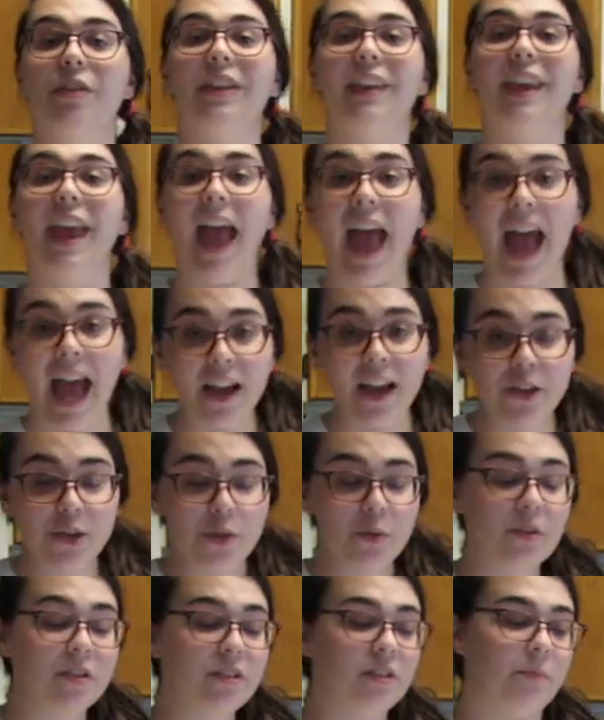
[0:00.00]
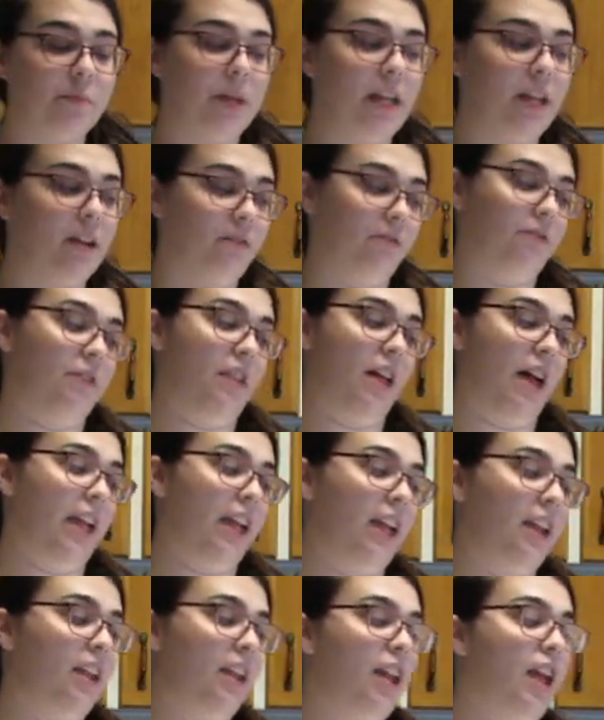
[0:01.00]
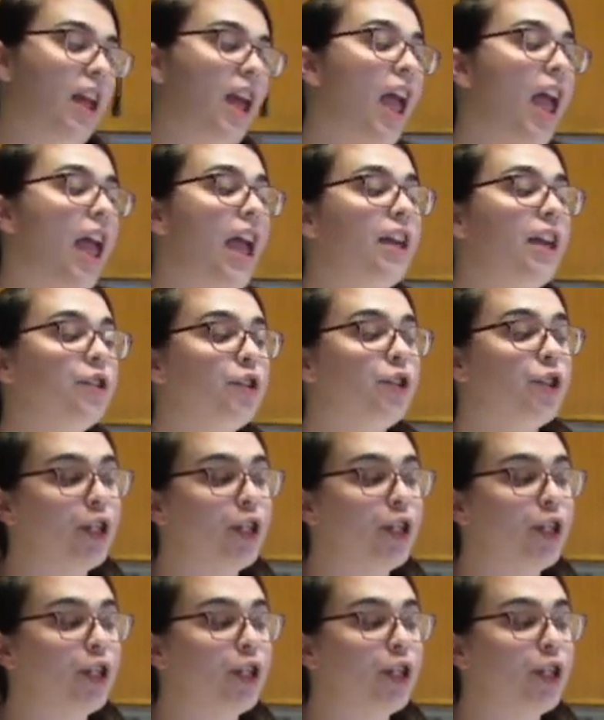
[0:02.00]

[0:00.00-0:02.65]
the actual speed of light is